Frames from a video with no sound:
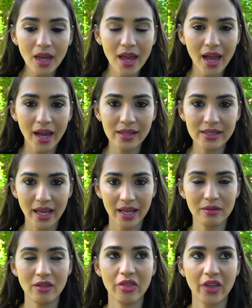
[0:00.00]
and it
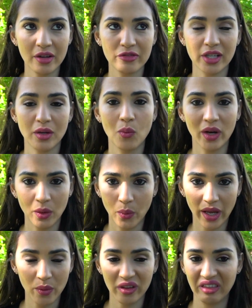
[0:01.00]
thankfully went
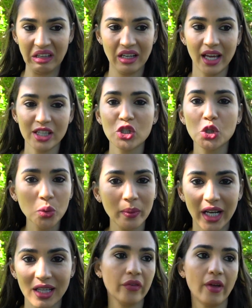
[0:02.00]
away within like two
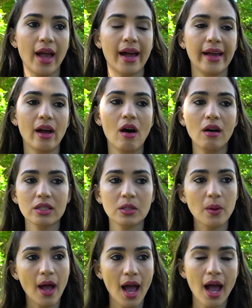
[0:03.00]
minutes. I also
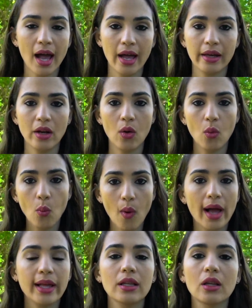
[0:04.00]
had
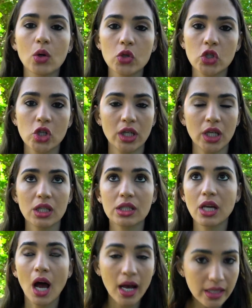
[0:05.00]
white lotiony,
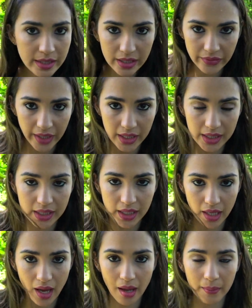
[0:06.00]
tons of it,
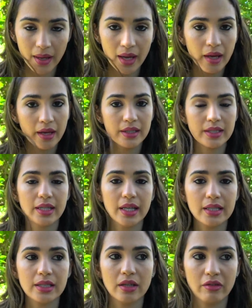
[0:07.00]
CM,
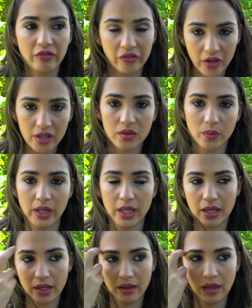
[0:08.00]
since the first week
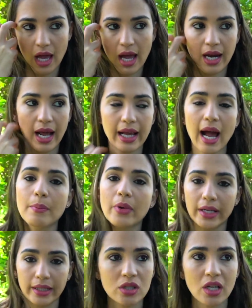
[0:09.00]
that I got
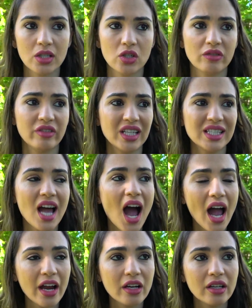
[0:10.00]
pregnant. I started feeling
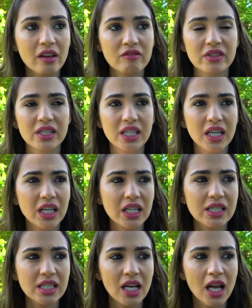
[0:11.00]
tired and
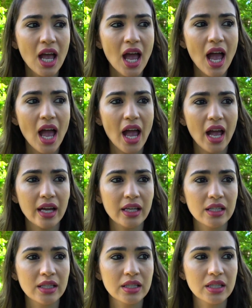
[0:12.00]
fatigued
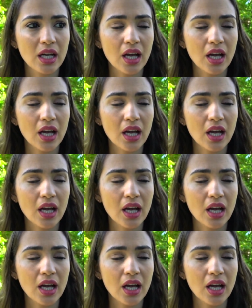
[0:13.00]
and